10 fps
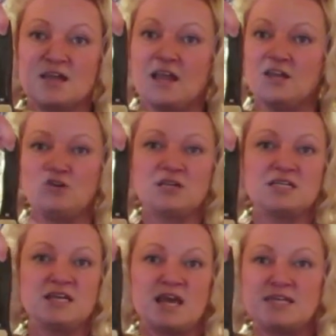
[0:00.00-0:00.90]
And you can
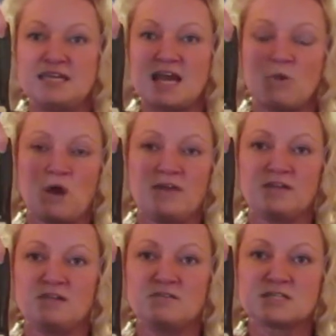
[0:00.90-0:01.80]
DIY the
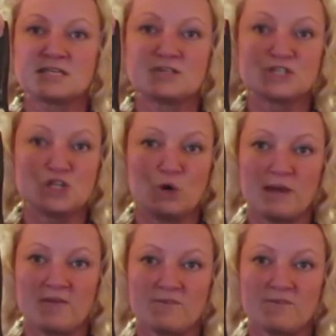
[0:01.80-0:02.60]
cutest little snowman